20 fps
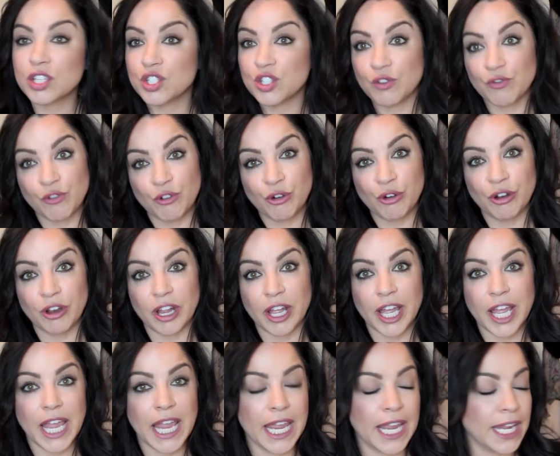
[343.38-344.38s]

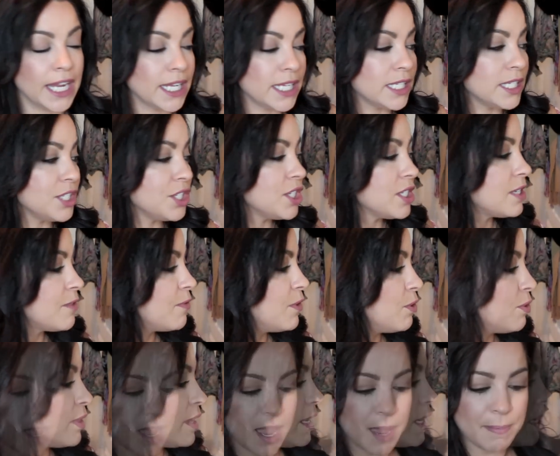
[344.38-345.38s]
Sephora and just a
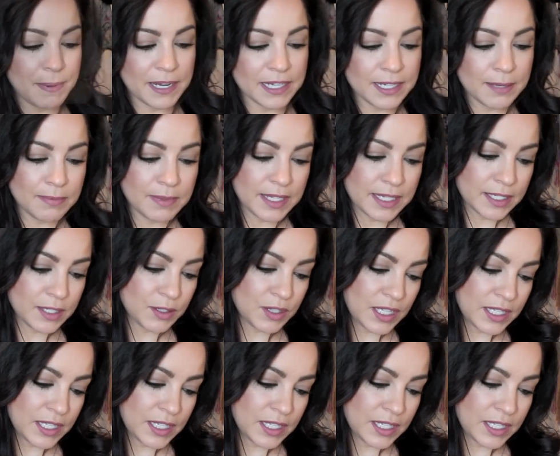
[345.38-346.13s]
few things. I picked up this.